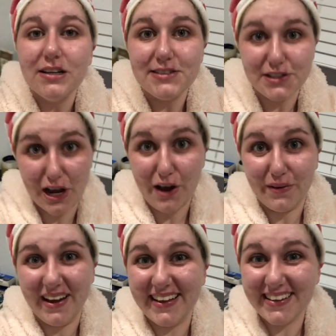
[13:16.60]

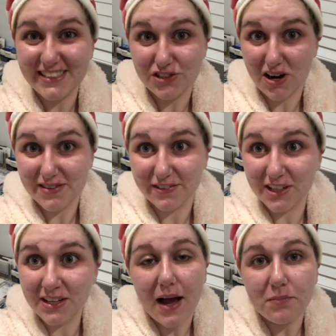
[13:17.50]
So
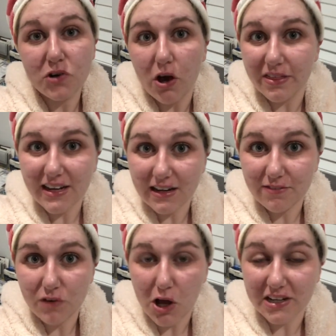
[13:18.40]
stressful. I'm not thinking
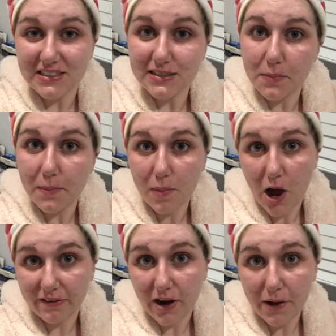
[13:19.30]
of vlogging
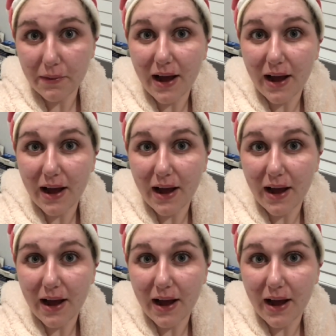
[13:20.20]
tomorrow.